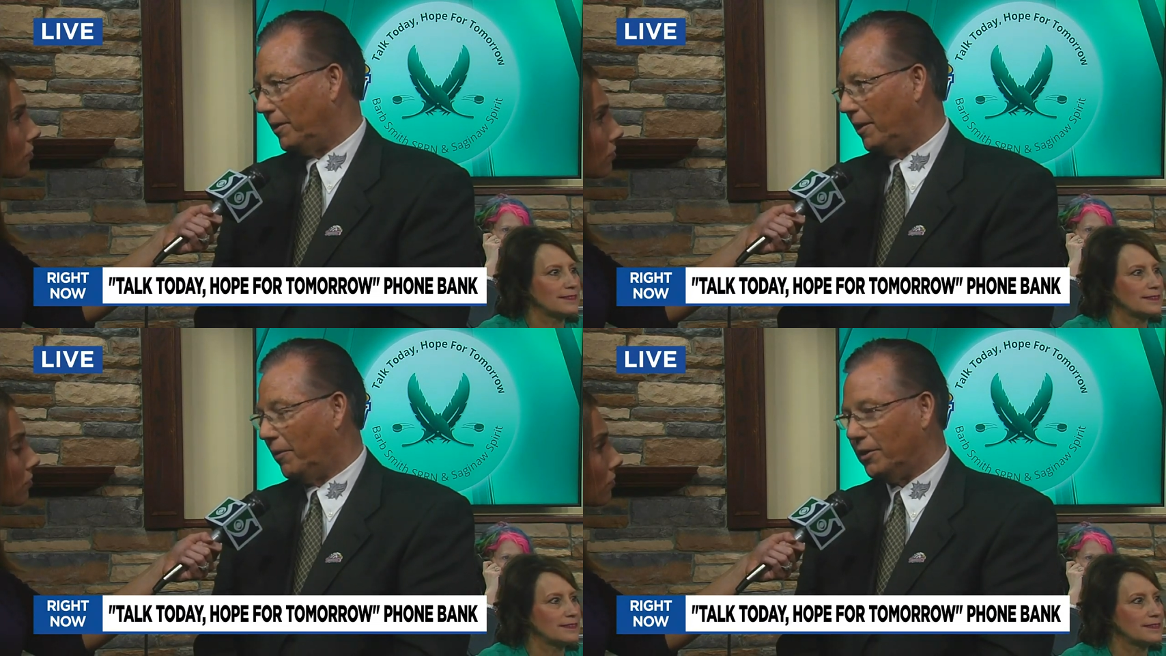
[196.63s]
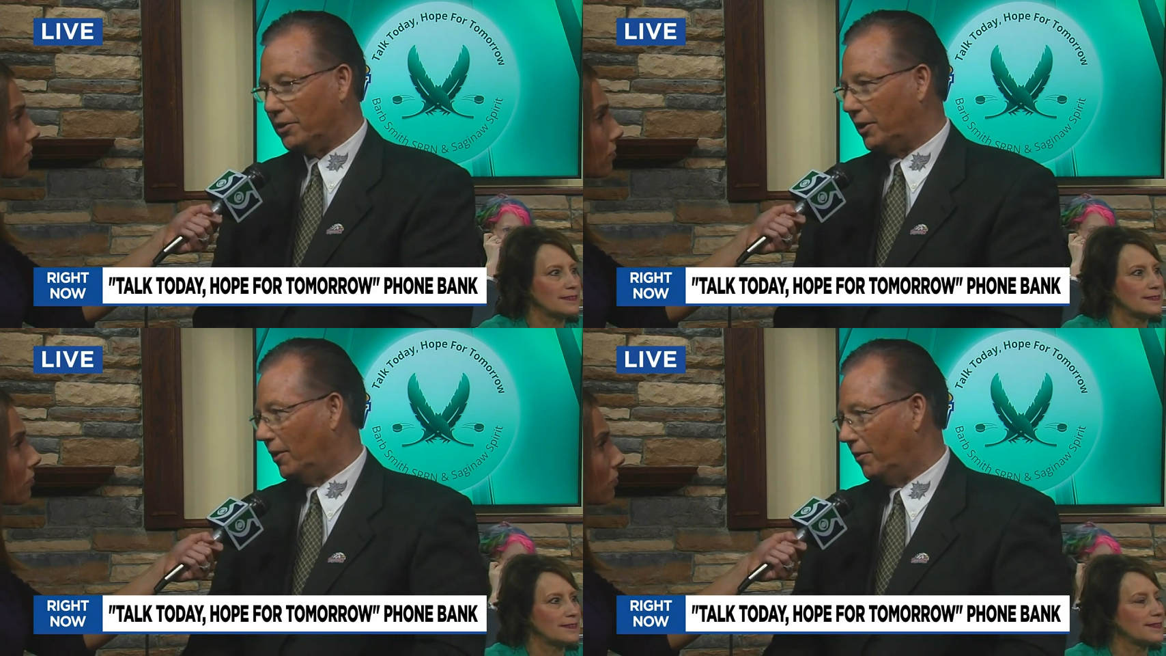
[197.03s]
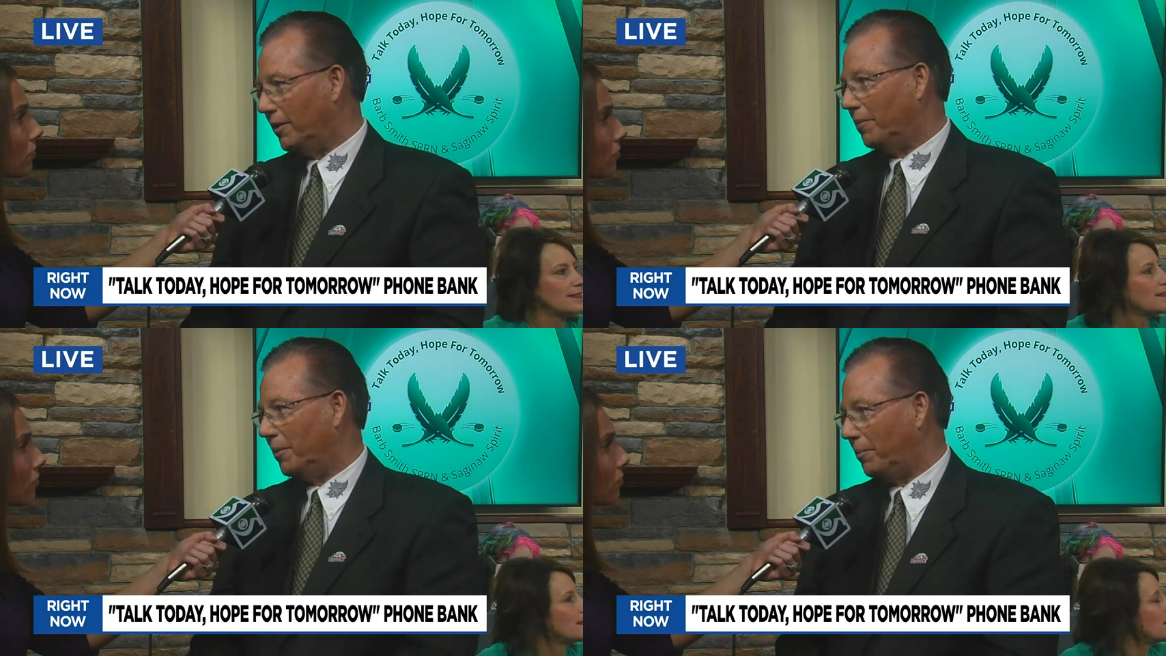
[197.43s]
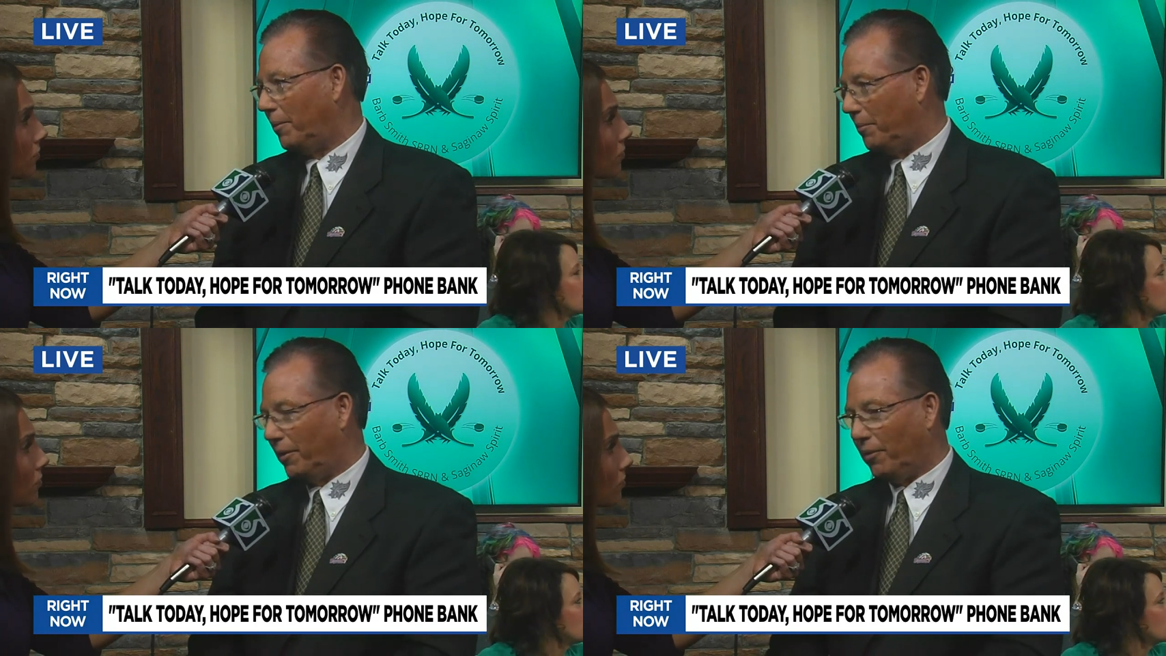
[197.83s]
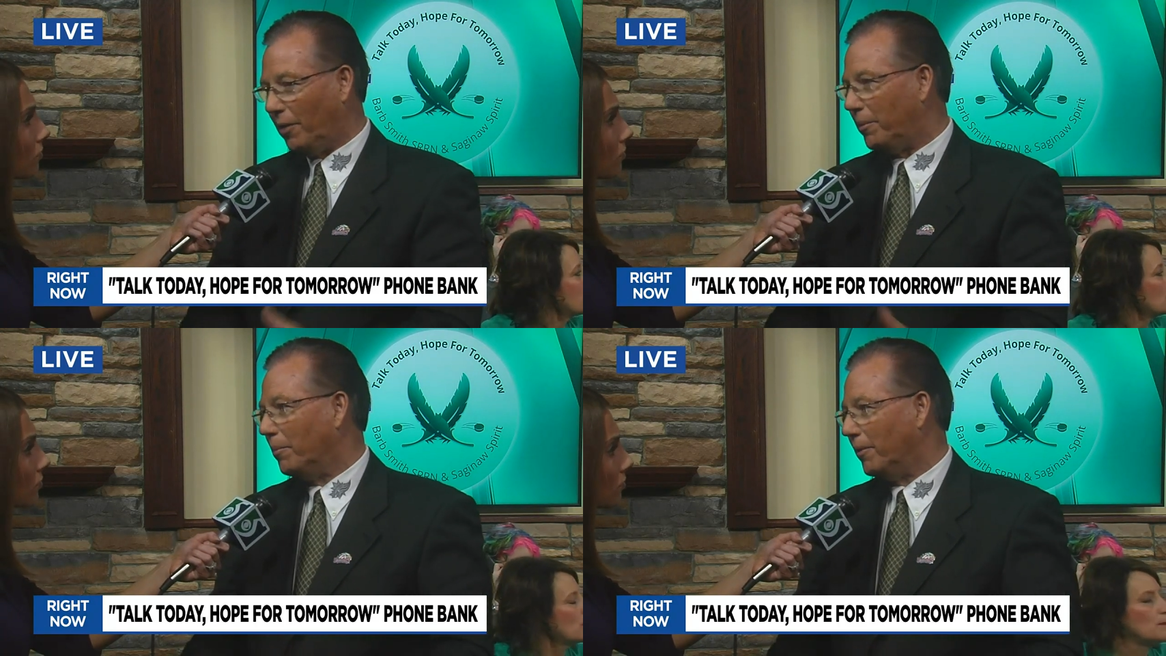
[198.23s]
Speaker 1: and they want to just get out and be, be
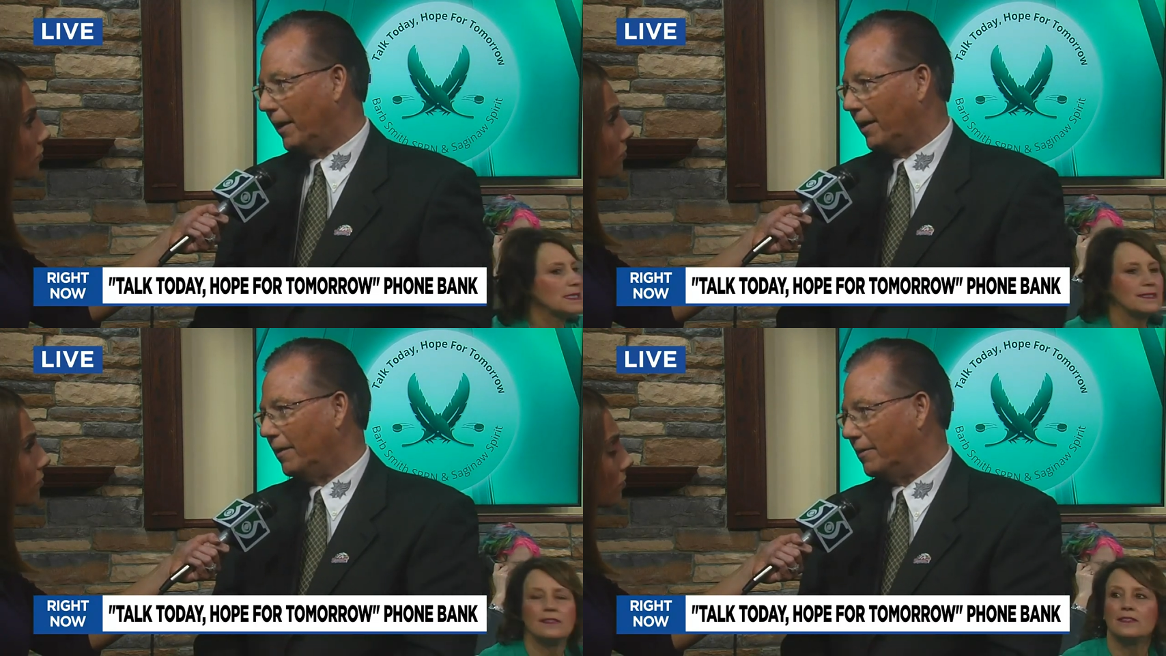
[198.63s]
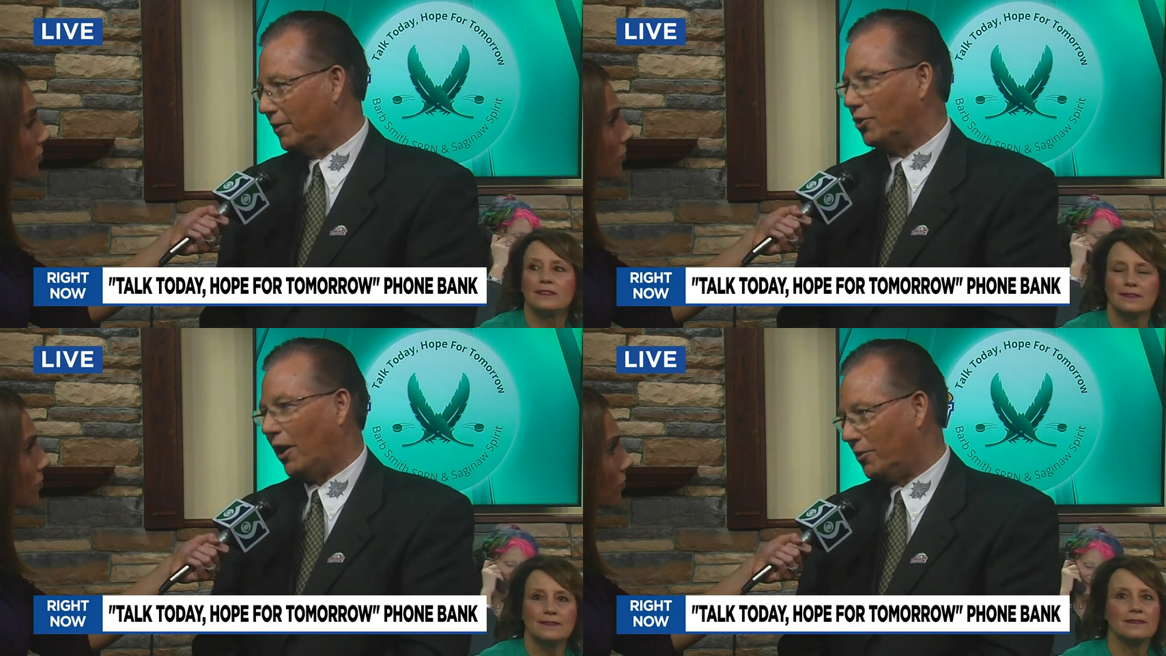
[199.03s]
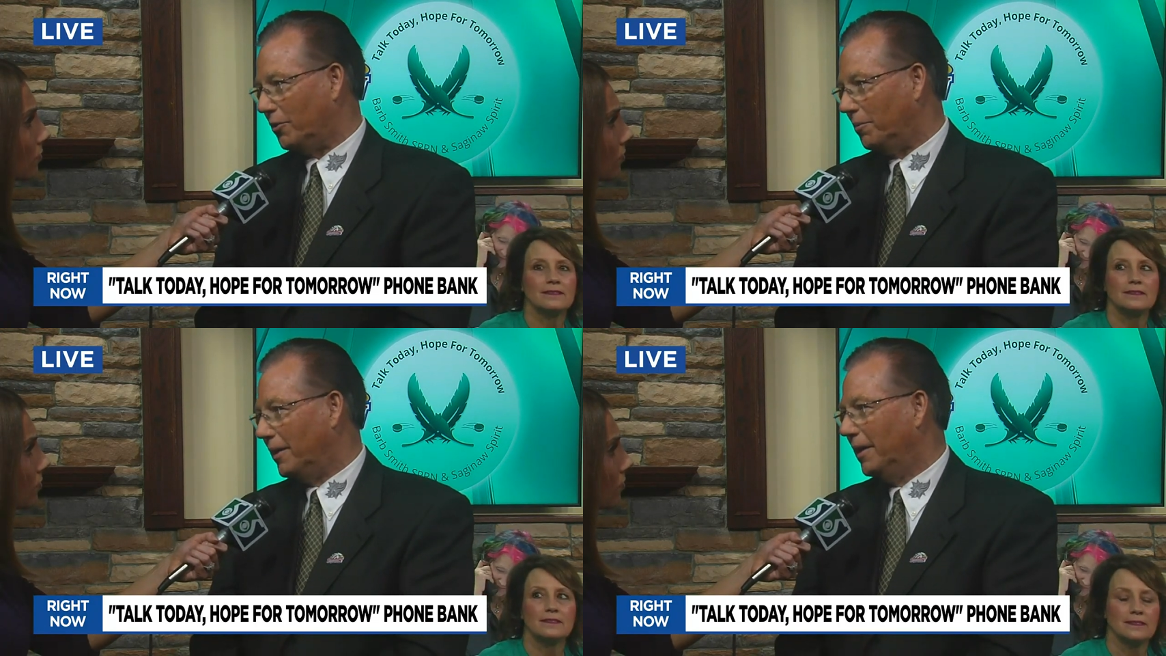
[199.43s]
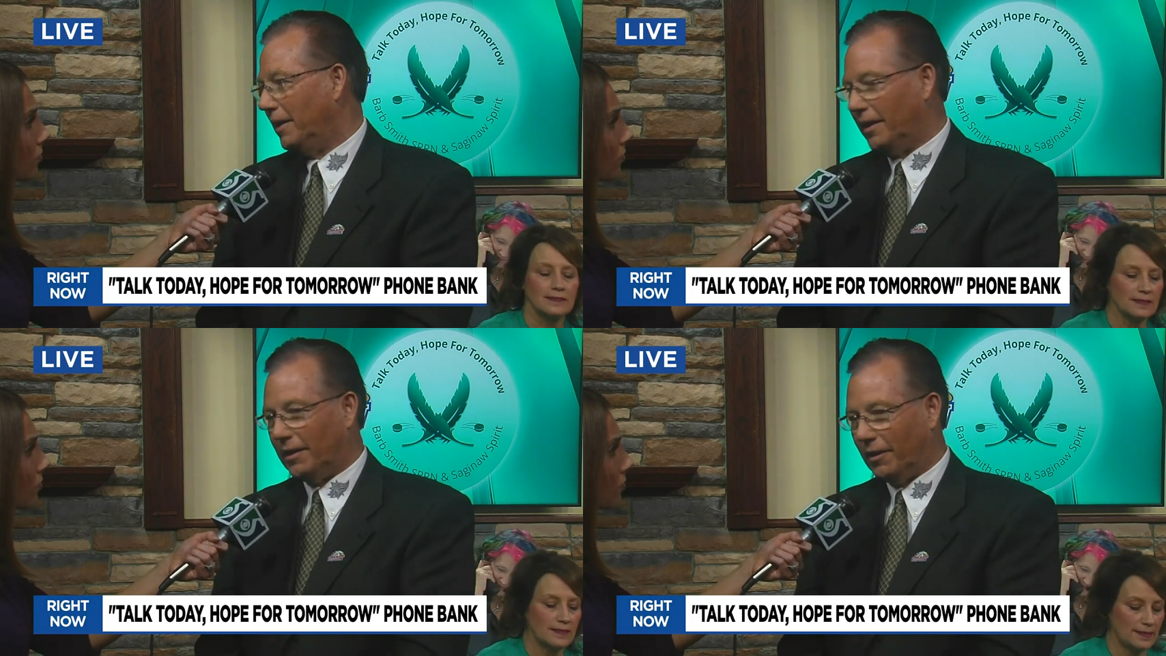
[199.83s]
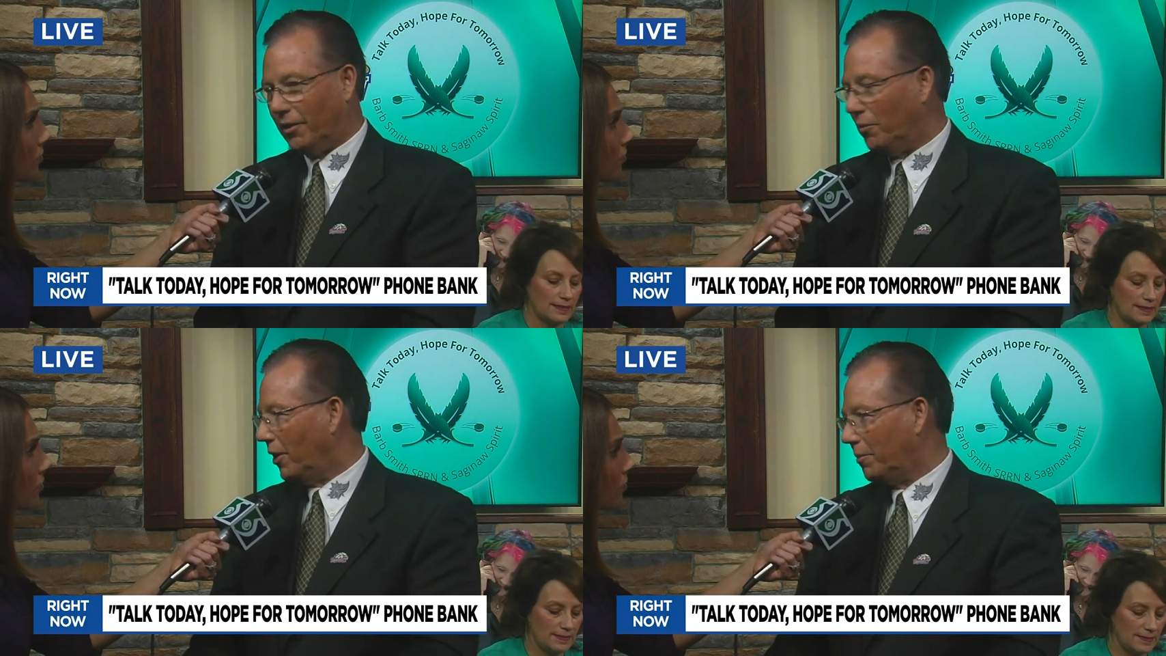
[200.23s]
around people that can talk to them. And uh,
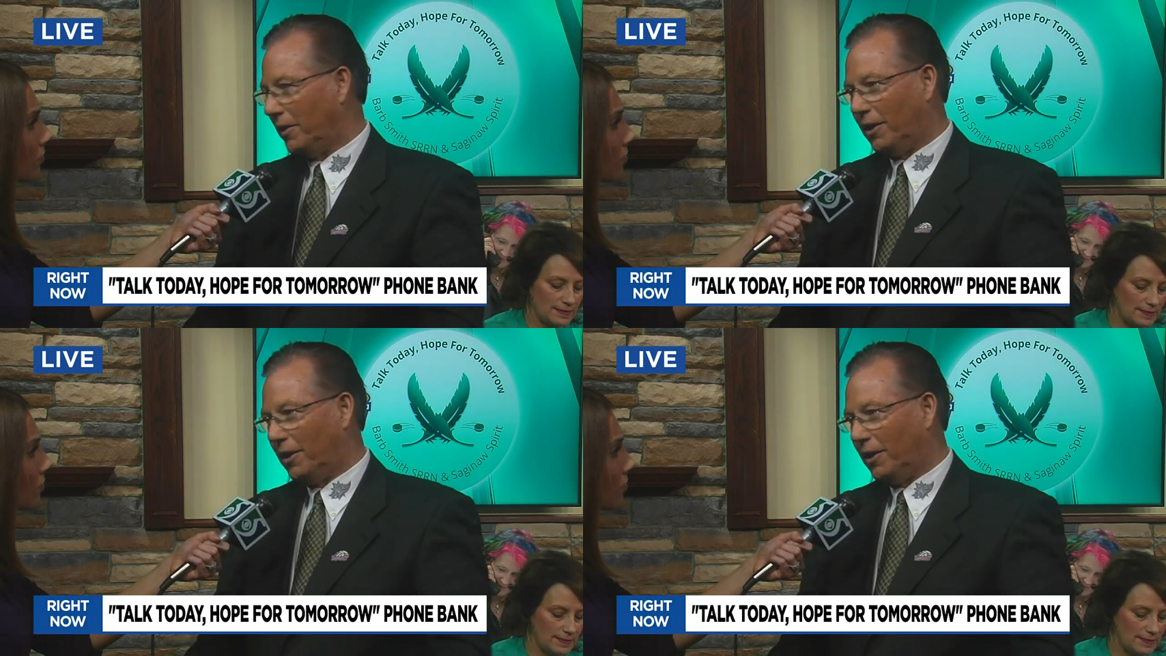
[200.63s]
they're welcome to